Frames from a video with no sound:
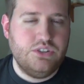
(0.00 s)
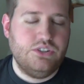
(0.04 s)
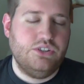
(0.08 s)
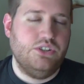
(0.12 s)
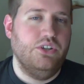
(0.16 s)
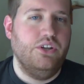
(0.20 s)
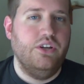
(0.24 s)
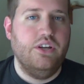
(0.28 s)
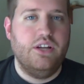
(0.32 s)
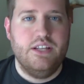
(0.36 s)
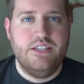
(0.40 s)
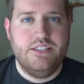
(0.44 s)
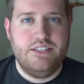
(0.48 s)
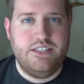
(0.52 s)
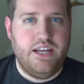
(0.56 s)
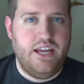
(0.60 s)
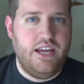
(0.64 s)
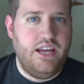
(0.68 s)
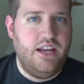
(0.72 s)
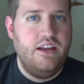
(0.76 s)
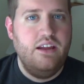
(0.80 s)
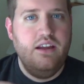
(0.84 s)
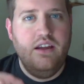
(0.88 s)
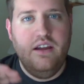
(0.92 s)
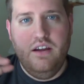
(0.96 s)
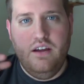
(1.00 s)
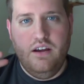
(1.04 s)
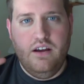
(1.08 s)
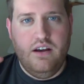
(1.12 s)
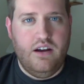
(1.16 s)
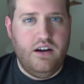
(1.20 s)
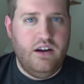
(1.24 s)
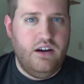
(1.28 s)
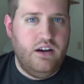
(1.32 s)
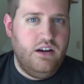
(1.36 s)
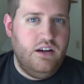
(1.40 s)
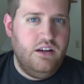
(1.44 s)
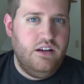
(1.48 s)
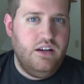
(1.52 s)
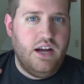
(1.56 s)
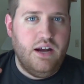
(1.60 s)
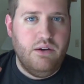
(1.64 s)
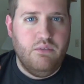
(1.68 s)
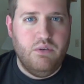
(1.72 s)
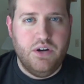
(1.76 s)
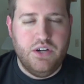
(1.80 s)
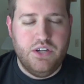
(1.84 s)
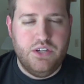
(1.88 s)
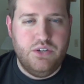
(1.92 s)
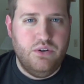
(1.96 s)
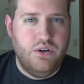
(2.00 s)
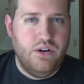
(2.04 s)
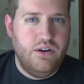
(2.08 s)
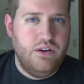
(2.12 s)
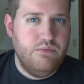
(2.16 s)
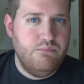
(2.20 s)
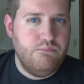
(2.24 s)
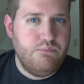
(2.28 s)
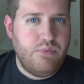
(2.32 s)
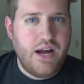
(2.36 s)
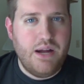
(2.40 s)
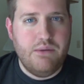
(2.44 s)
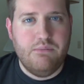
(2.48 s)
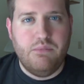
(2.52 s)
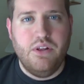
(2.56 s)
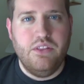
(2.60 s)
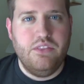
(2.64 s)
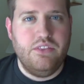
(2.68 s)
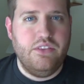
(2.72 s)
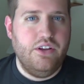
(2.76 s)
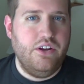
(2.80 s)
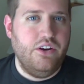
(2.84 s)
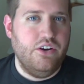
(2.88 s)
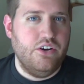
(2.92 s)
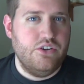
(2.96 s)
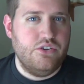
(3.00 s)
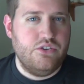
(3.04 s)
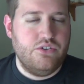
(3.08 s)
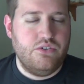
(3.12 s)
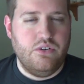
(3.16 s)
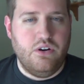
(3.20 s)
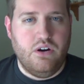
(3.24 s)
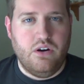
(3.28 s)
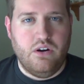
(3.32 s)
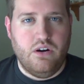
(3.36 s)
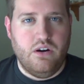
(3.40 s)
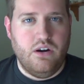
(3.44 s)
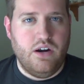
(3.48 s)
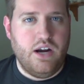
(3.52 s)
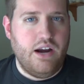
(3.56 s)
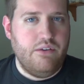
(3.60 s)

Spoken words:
So you can say, I want to do it bi-monthly or